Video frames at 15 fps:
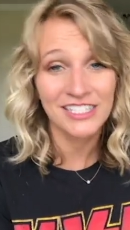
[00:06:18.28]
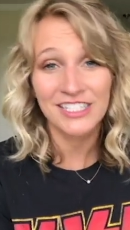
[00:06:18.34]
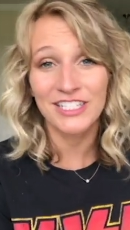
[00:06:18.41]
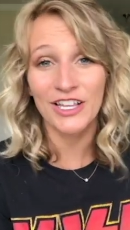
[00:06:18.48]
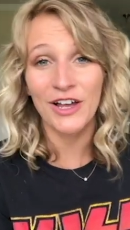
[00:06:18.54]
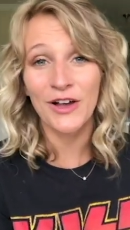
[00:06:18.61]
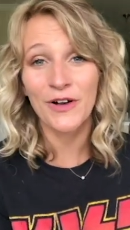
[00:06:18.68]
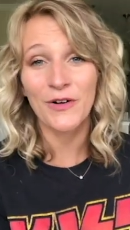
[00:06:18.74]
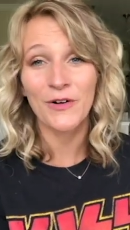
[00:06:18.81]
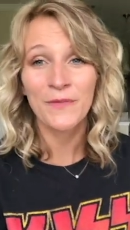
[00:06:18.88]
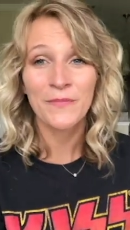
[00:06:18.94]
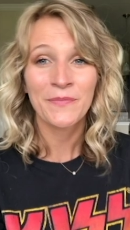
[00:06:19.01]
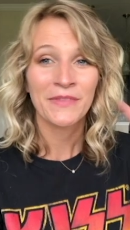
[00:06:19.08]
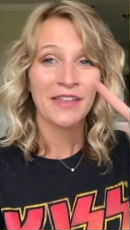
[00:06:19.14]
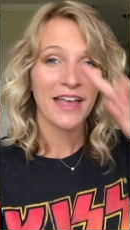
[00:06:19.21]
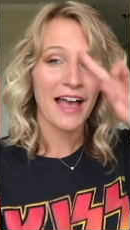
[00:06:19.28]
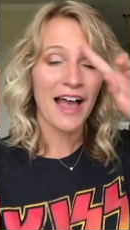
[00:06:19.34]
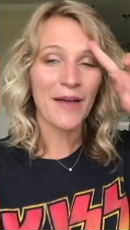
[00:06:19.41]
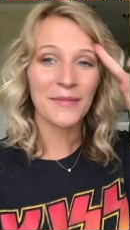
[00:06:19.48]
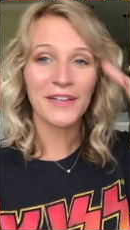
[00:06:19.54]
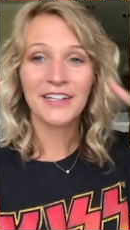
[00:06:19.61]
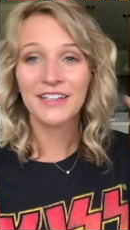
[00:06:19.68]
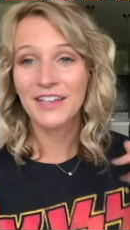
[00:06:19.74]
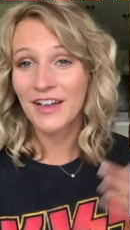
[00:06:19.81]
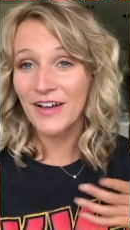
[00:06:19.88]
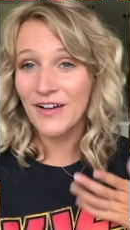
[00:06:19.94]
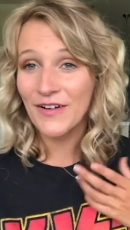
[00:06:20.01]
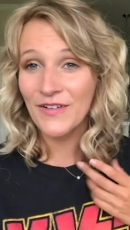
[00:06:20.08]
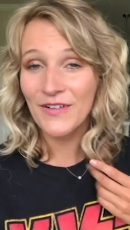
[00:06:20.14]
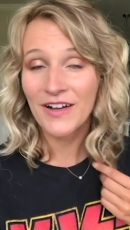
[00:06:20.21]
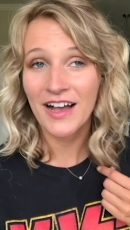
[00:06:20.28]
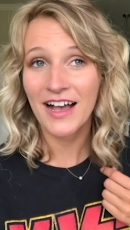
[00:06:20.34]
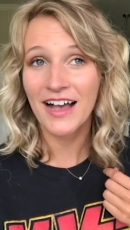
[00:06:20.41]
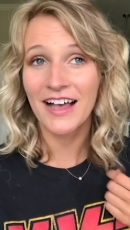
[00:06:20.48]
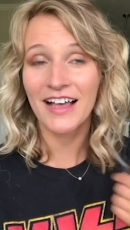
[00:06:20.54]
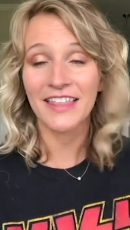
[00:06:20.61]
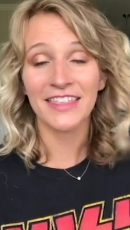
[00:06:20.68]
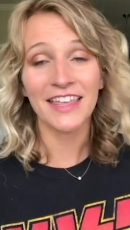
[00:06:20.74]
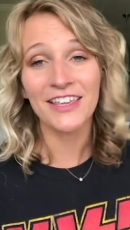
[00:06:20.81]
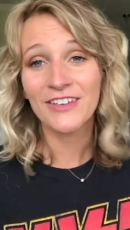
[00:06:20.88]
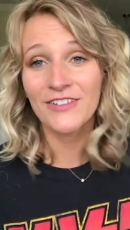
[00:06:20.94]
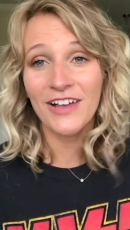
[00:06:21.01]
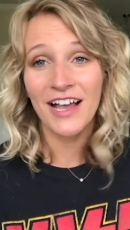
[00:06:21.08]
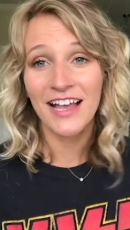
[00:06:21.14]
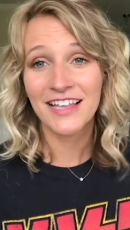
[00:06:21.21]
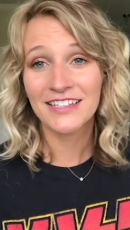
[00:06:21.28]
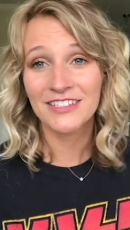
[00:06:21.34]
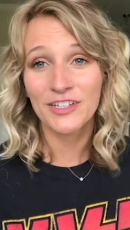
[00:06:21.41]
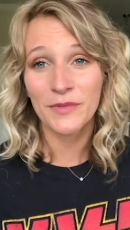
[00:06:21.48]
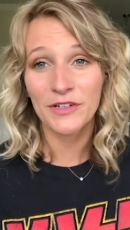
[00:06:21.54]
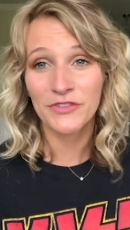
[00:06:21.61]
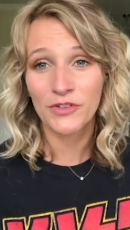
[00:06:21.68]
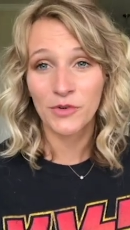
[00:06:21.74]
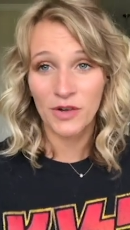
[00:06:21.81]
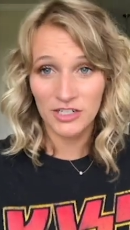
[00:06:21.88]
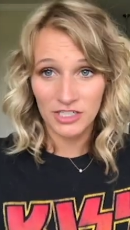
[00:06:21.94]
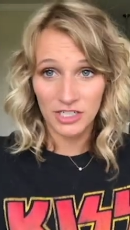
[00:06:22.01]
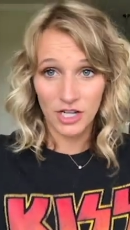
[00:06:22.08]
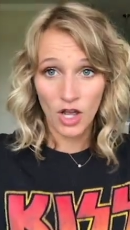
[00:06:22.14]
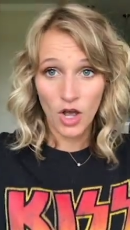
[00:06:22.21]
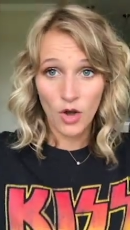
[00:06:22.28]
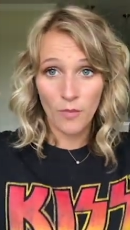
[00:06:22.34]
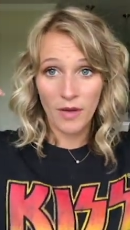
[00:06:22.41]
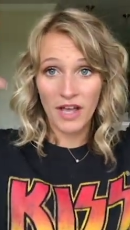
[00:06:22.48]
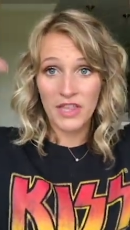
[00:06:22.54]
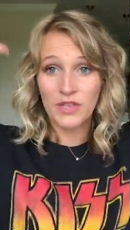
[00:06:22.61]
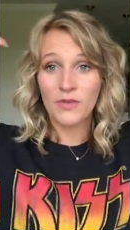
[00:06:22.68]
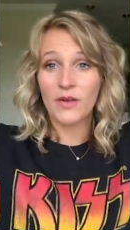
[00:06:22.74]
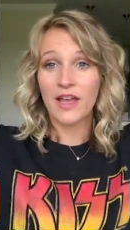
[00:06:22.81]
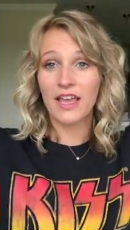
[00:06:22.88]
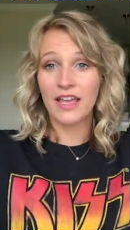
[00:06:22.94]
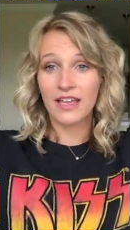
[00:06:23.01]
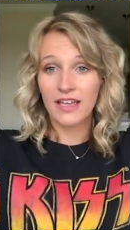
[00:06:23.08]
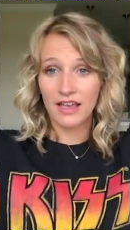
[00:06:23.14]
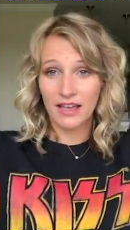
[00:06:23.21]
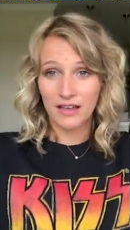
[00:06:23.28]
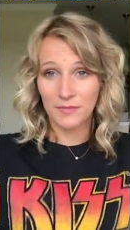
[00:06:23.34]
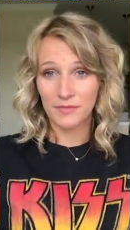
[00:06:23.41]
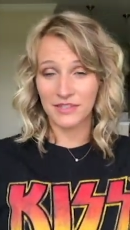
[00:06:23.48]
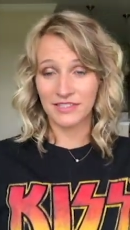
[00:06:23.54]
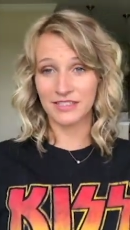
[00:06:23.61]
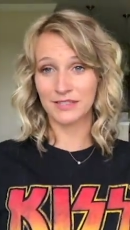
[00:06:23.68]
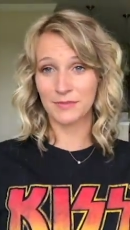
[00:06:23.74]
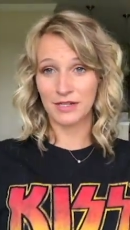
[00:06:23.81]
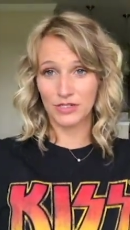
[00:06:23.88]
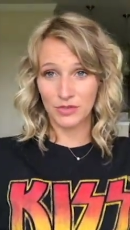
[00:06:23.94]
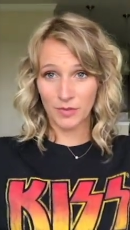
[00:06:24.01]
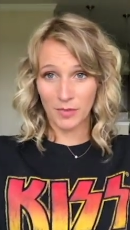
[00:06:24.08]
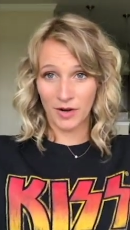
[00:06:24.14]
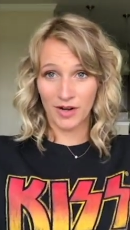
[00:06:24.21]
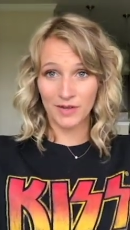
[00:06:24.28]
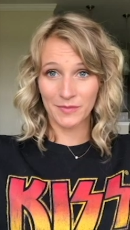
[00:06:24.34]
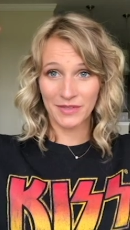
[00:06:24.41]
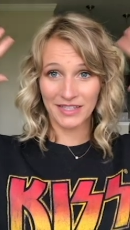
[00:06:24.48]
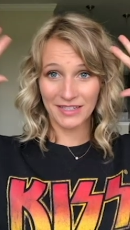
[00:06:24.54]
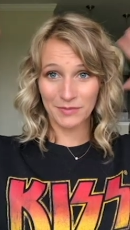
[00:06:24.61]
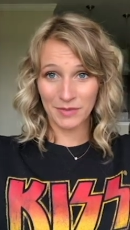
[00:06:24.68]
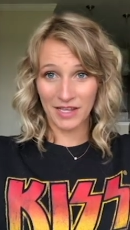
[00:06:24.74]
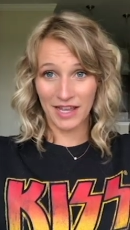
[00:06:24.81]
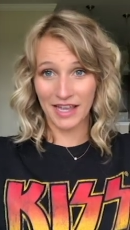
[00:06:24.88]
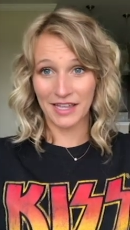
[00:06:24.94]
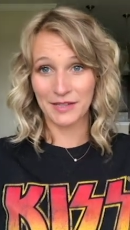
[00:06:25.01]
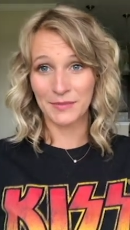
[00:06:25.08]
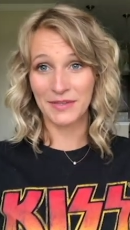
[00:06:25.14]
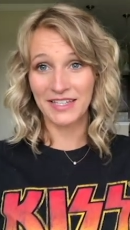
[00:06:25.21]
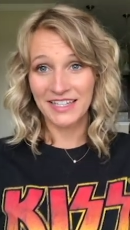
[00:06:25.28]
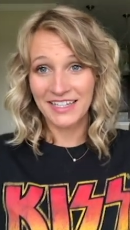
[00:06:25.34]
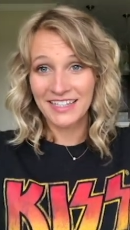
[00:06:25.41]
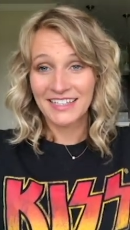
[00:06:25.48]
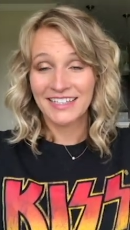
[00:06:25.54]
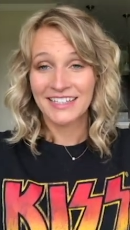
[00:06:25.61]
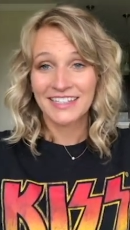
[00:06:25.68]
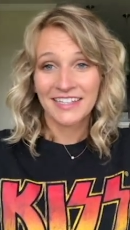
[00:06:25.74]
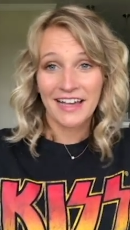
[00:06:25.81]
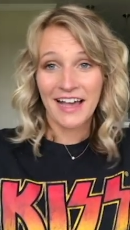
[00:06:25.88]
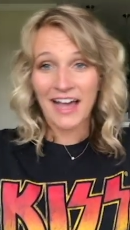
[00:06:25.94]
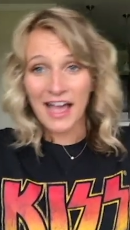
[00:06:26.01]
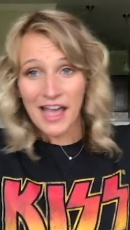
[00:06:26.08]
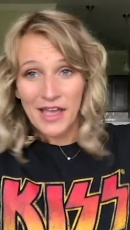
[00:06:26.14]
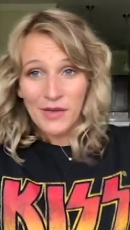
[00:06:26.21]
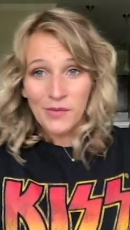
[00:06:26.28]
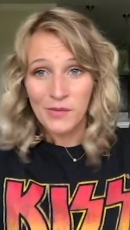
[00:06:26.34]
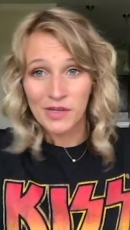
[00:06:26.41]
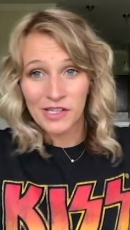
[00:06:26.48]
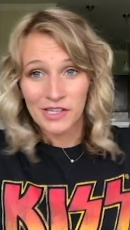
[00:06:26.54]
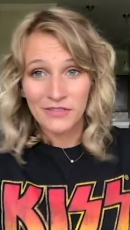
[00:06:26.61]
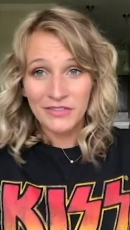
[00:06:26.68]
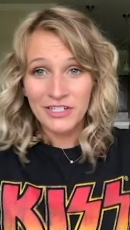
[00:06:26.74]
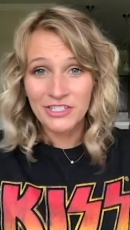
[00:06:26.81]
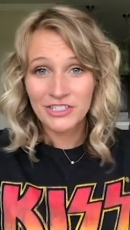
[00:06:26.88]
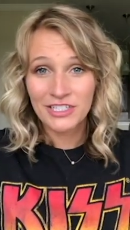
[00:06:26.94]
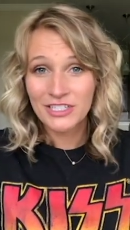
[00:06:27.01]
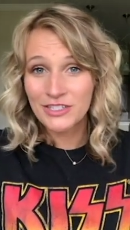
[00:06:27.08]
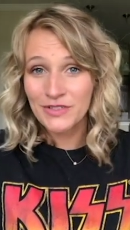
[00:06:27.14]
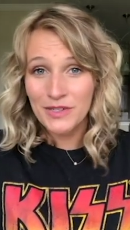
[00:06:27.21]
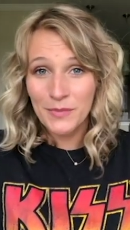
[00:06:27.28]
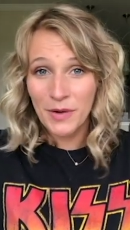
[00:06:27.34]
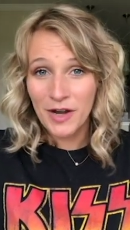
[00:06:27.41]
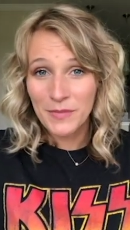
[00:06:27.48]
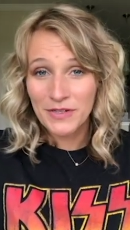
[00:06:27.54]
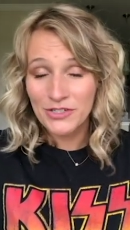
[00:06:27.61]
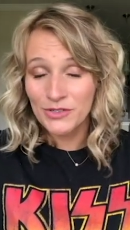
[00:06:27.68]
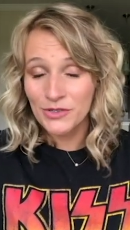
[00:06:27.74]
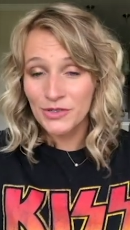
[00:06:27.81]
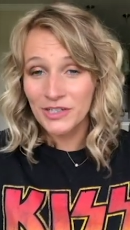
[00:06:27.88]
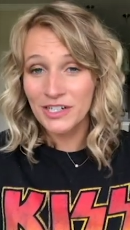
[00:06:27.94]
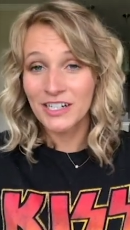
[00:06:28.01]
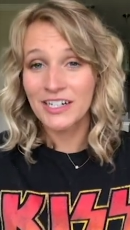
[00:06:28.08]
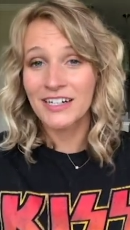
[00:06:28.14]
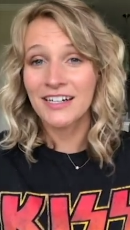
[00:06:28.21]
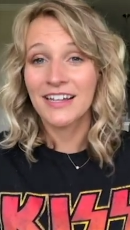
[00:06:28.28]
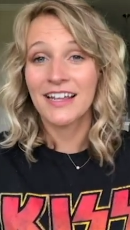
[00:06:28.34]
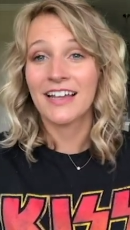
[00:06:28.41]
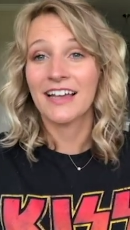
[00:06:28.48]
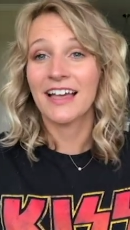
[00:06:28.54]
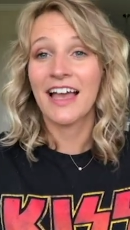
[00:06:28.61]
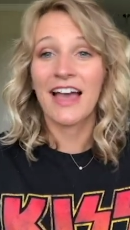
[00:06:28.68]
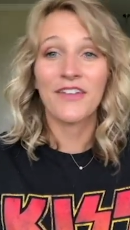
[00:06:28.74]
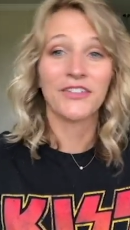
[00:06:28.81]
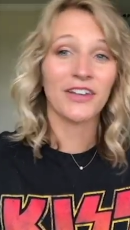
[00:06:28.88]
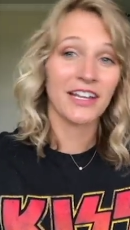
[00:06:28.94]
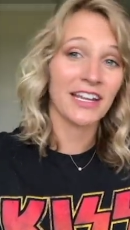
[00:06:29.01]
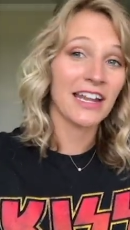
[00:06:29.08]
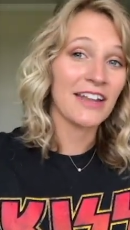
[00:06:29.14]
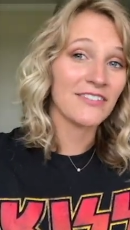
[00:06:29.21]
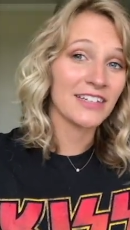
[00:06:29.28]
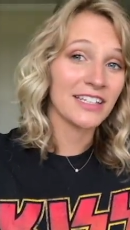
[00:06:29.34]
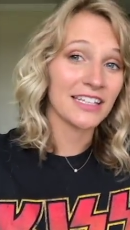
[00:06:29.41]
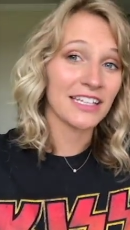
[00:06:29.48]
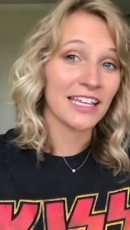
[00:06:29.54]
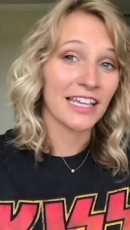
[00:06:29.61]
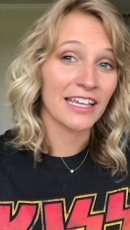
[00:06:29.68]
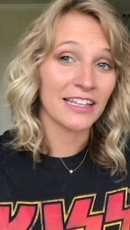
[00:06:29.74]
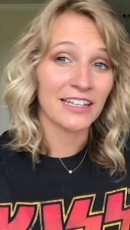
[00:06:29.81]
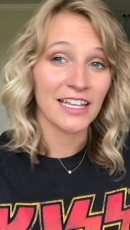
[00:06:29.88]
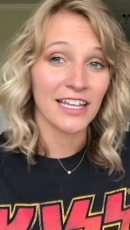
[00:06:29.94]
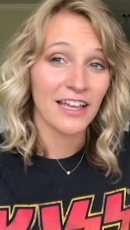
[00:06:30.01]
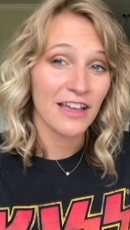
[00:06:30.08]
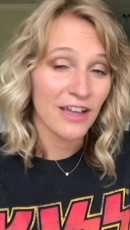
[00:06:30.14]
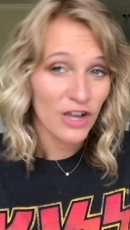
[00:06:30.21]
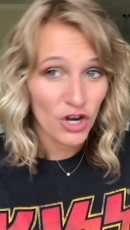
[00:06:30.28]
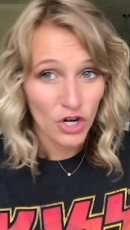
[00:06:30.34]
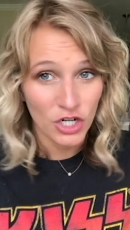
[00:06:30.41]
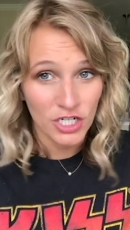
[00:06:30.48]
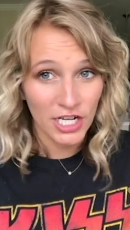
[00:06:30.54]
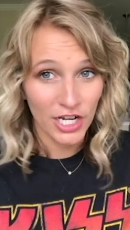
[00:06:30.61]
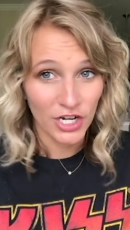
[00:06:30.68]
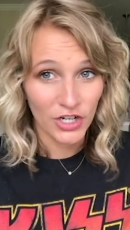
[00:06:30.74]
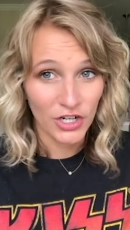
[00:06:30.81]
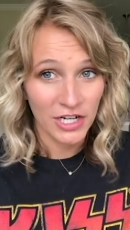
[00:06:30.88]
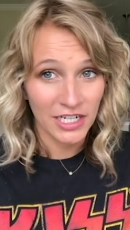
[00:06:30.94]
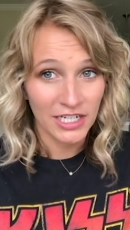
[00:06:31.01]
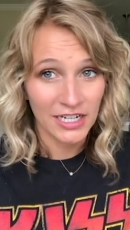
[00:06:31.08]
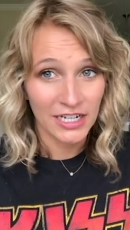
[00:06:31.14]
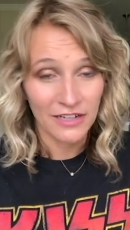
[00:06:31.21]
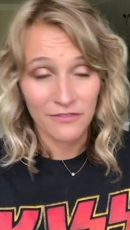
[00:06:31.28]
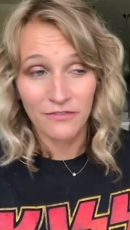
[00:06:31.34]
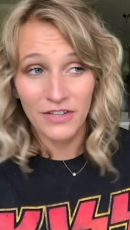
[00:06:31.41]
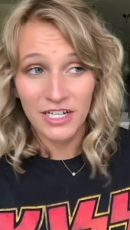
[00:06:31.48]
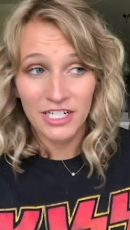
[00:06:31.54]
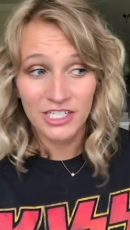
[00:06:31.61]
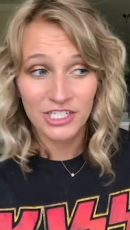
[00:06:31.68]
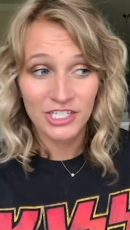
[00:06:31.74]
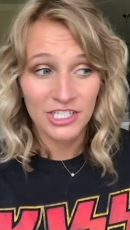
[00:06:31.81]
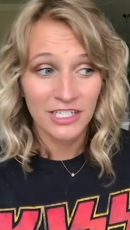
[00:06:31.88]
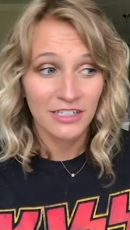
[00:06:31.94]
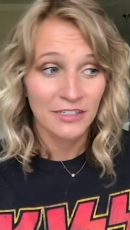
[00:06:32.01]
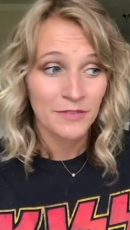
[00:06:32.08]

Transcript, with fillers: So I'm gonna go. Uh, thank you guys so much for watching. Oh, by the way, um, this is my new apartment behind me. I will eventually do an apartment tour after I get everything decorated and finished.